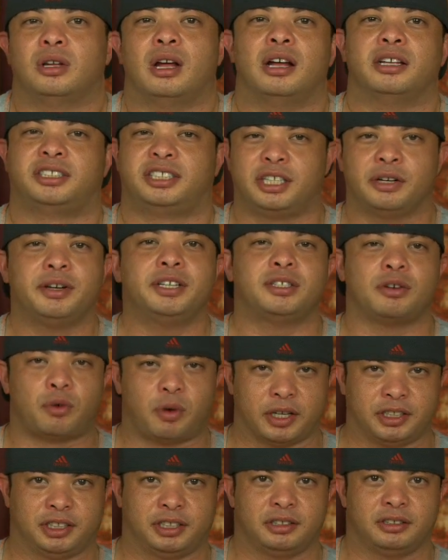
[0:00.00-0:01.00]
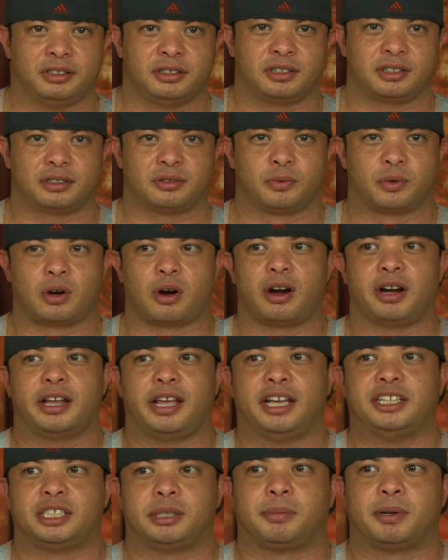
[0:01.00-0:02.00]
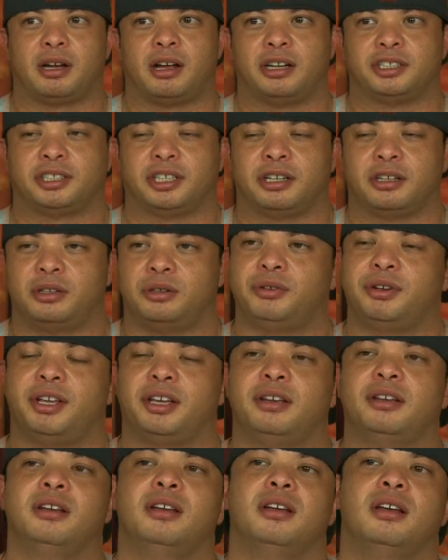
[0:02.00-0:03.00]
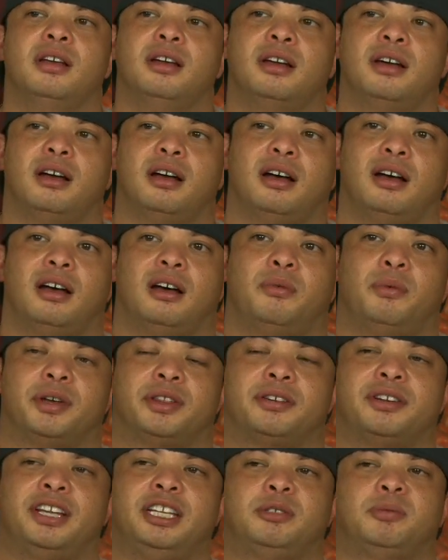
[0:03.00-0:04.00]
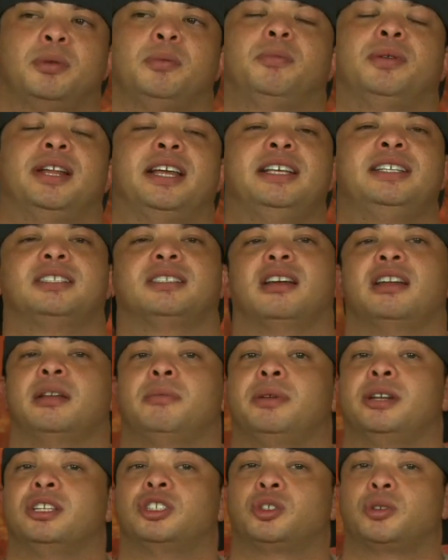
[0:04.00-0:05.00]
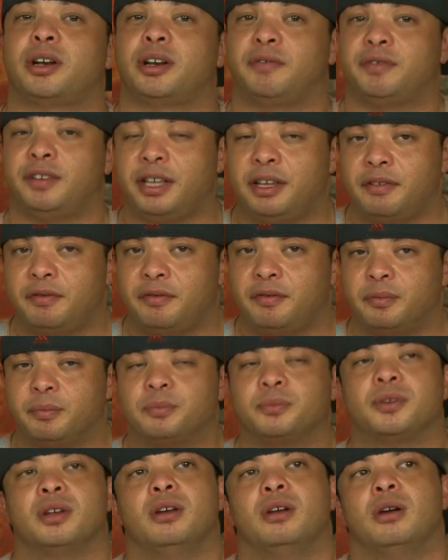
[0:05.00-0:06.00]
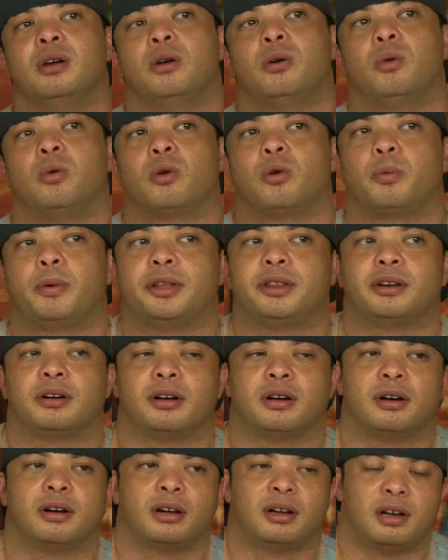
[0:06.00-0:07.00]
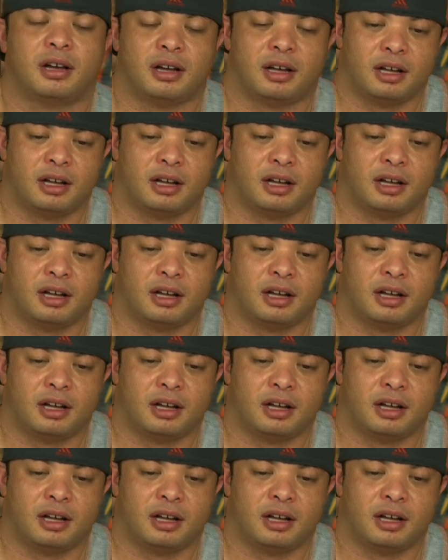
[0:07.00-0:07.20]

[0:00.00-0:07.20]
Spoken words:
a series of questions regarding AJ Belahaja, including whether he's been placed on administrative leave or whether